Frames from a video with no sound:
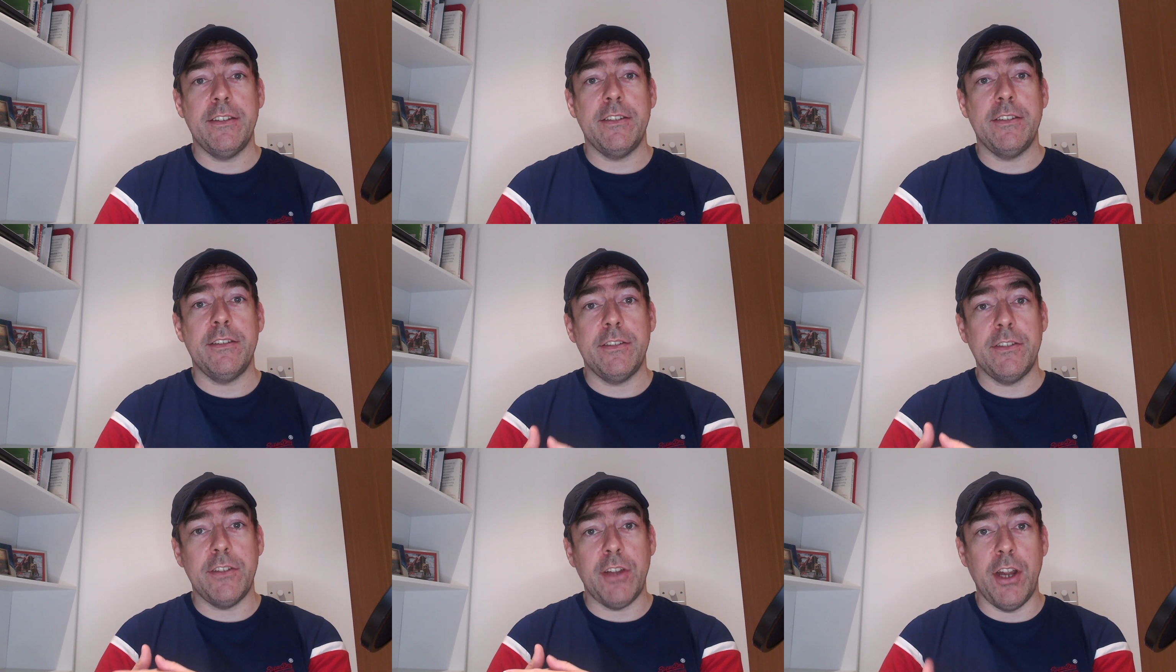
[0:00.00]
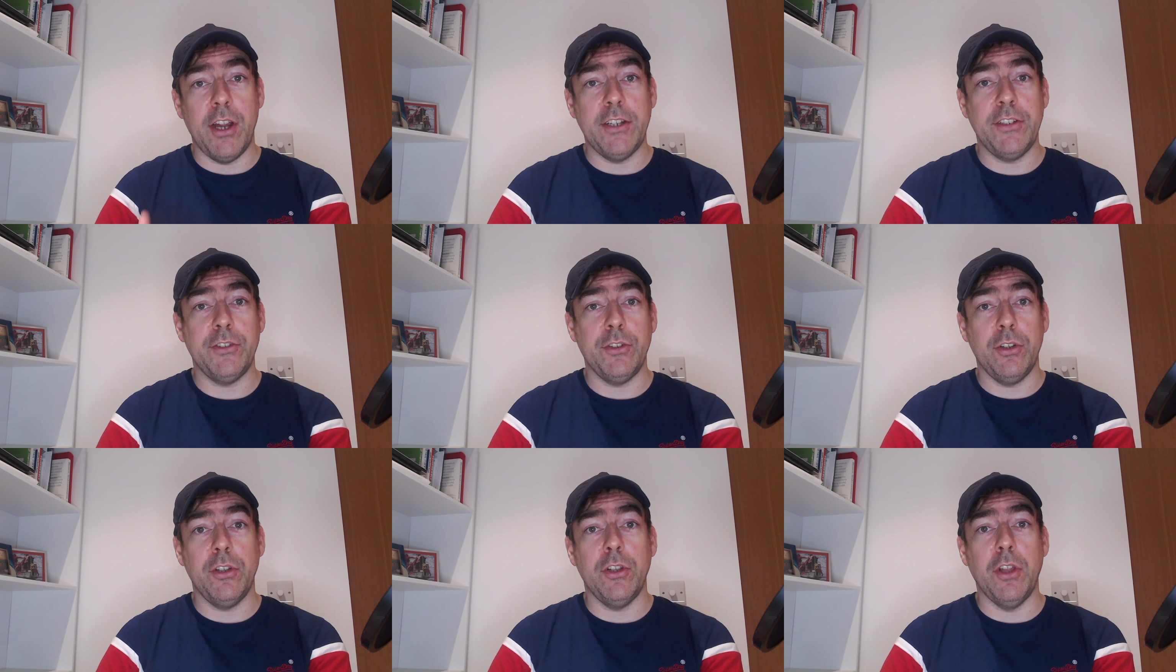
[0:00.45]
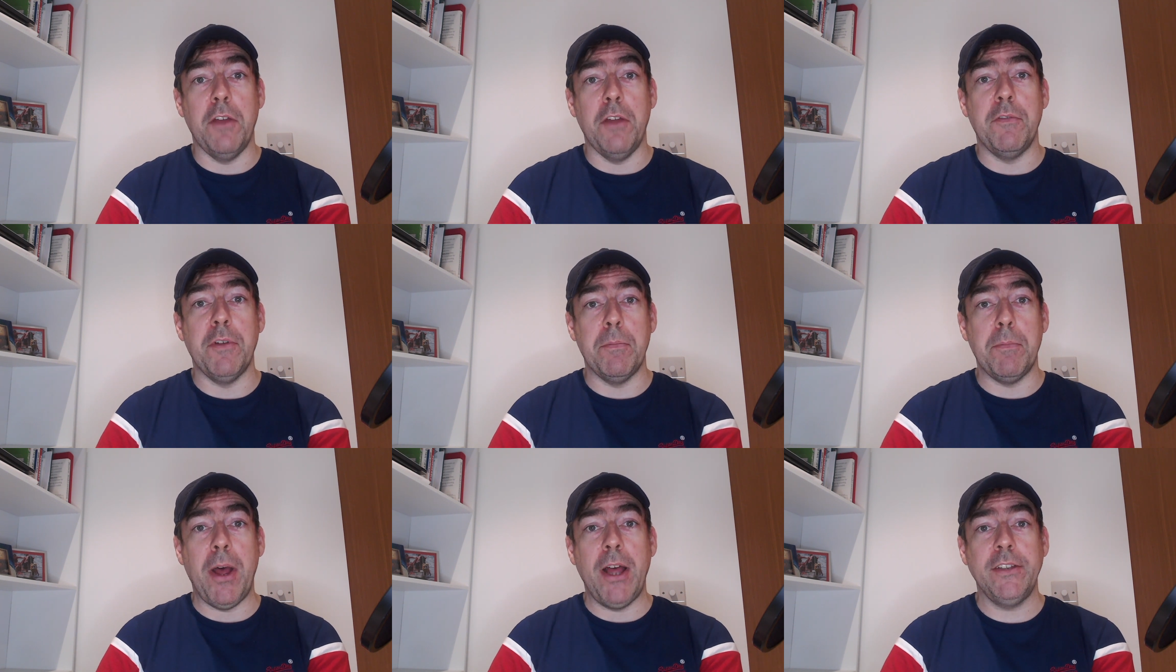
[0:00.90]
title of a
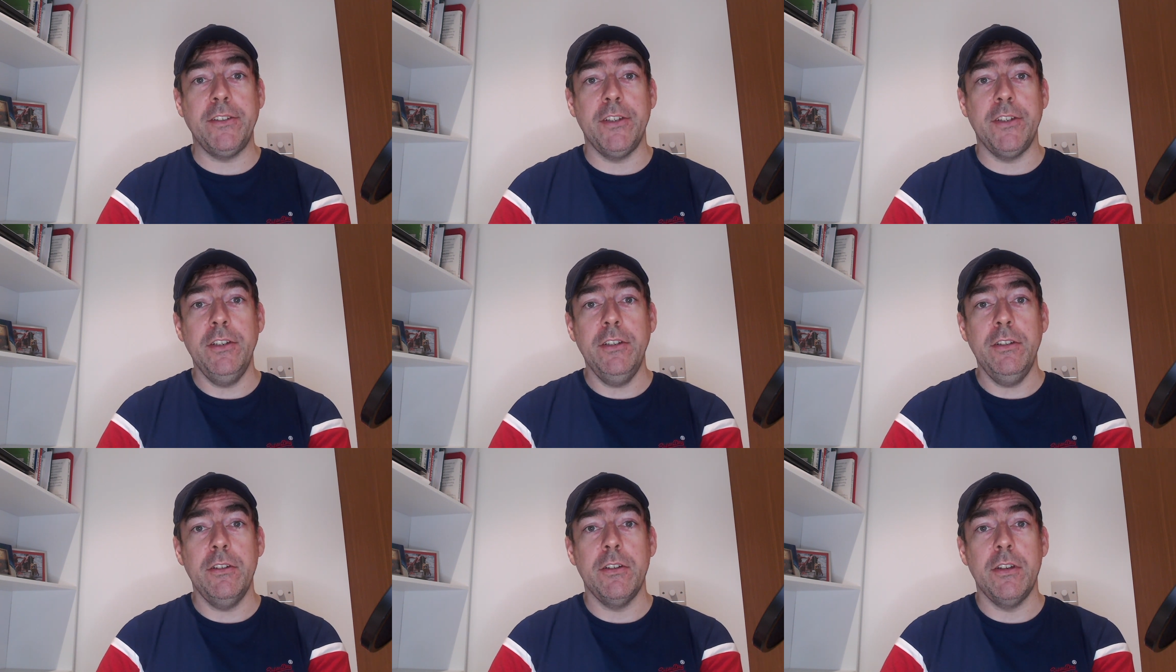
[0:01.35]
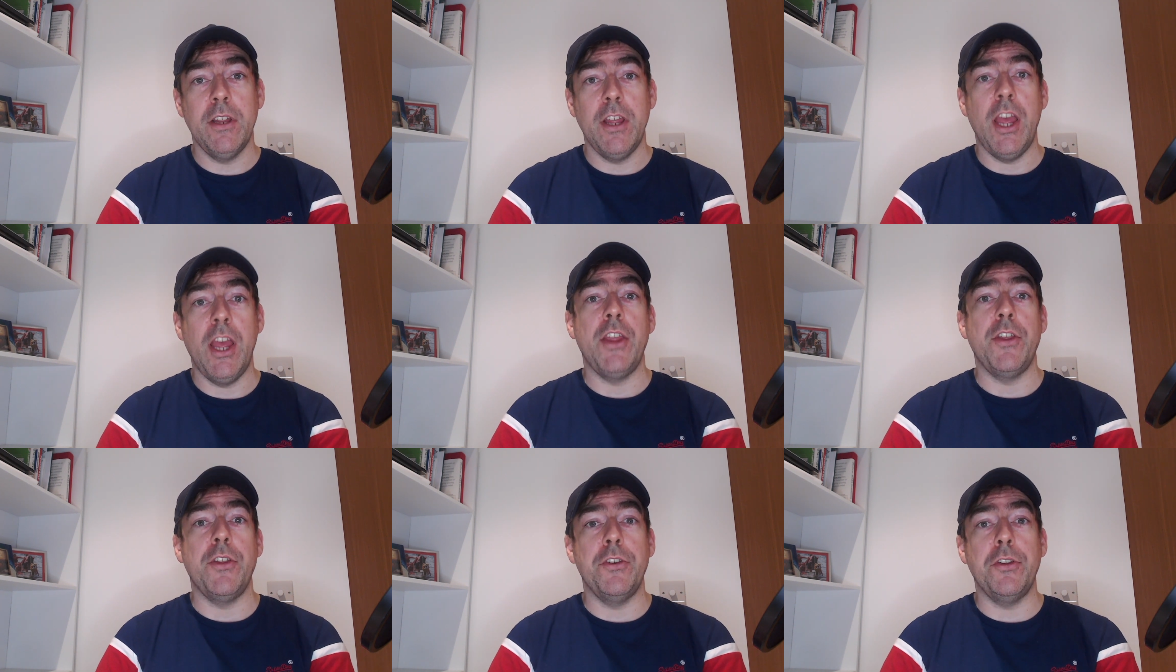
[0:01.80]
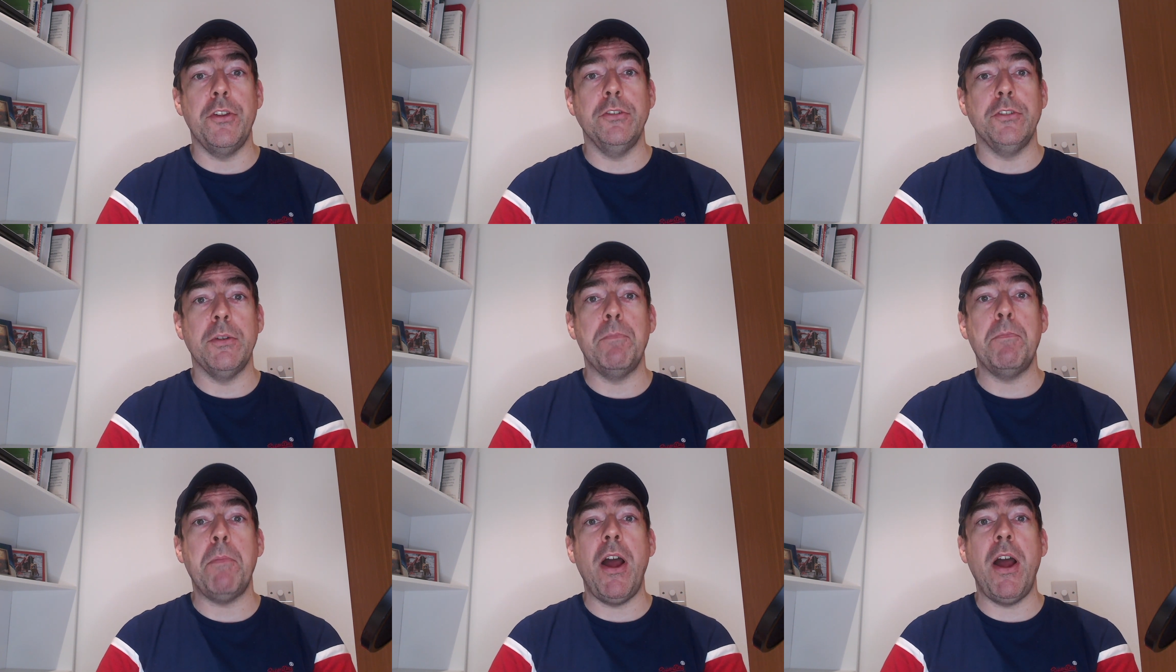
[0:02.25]
button. You'd use
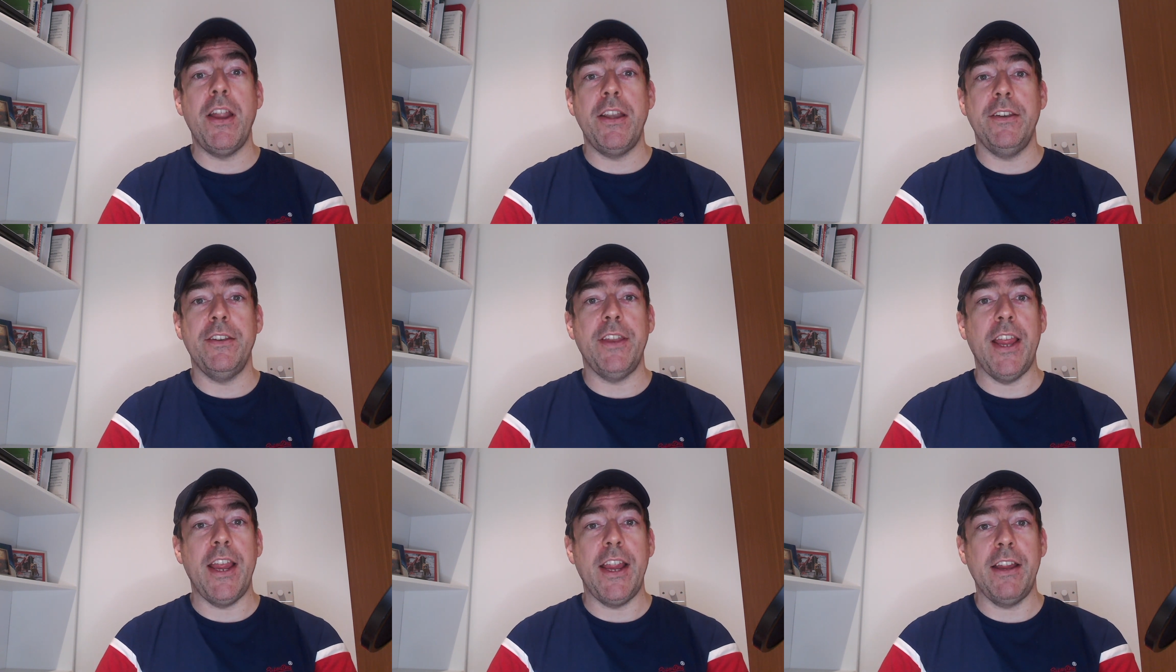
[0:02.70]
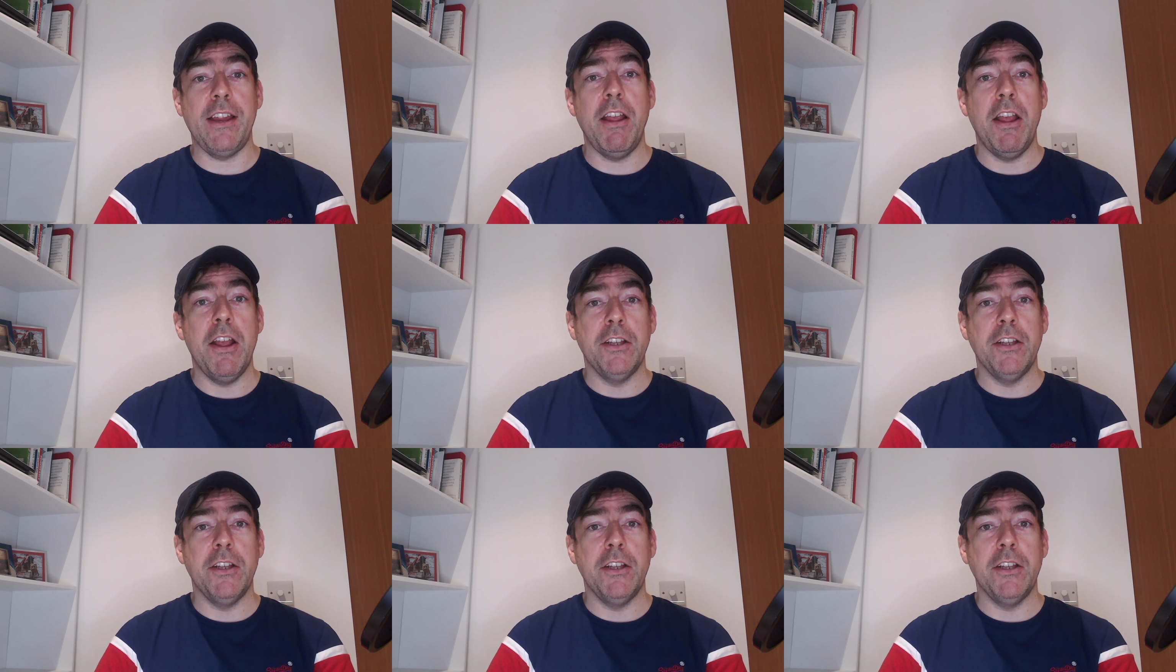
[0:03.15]
a binding,